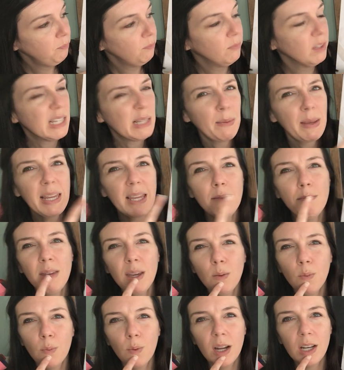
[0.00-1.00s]
It's making
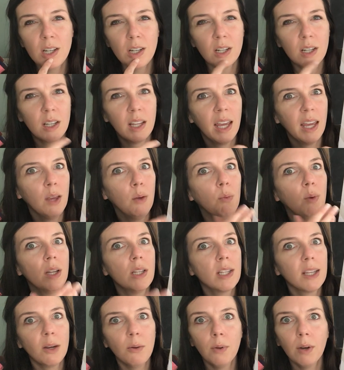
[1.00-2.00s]
me wonder, like,
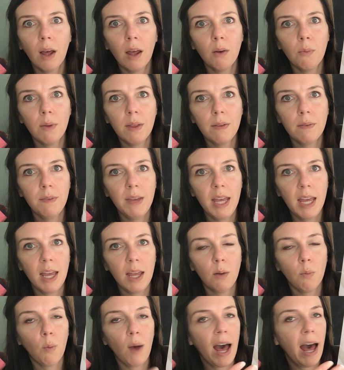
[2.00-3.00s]
what's going on with
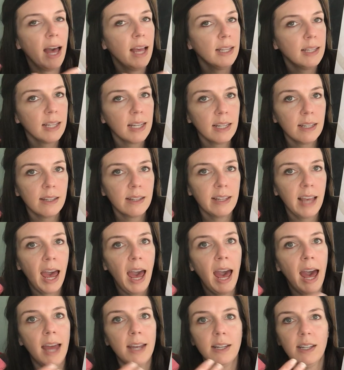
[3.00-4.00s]
Finn? Why is he
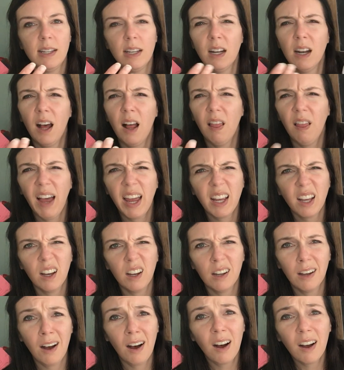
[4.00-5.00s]
sad? Does he not like
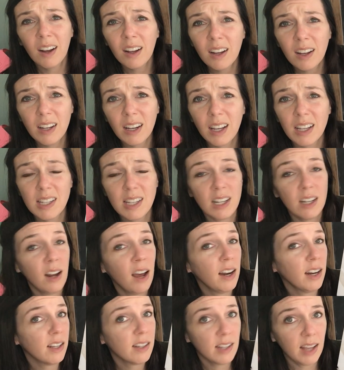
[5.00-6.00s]
art? Is he
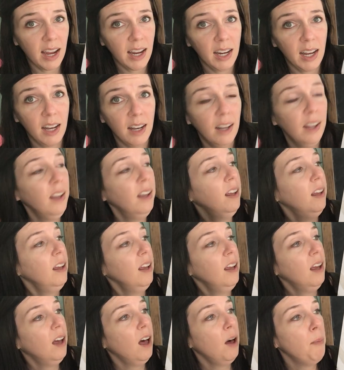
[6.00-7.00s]
not excited
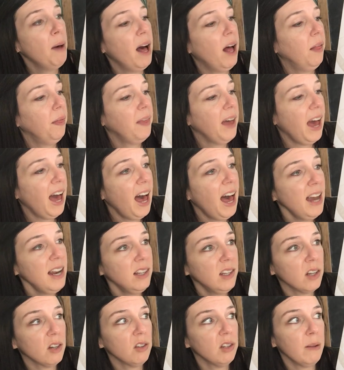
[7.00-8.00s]
about that? Is
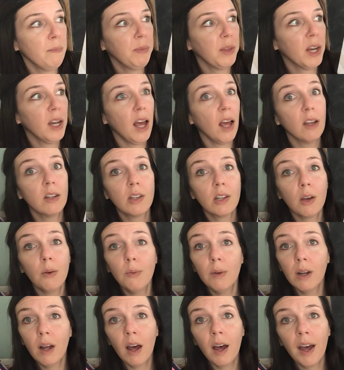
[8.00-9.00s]
there something else
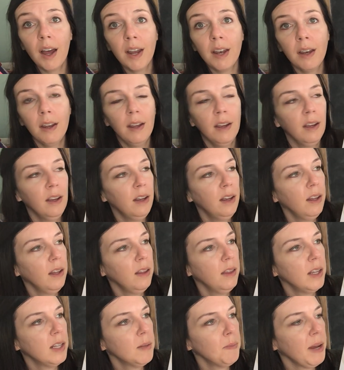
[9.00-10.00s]
going on
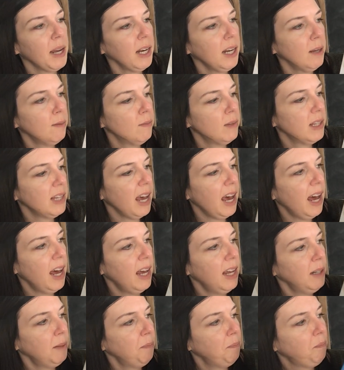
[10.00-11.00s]
that's made him
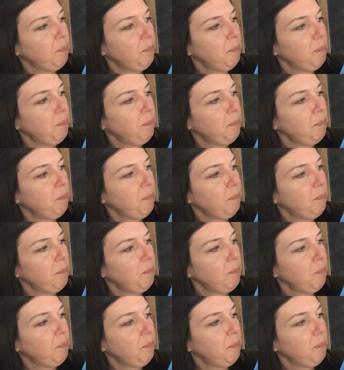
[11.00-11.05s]
sad?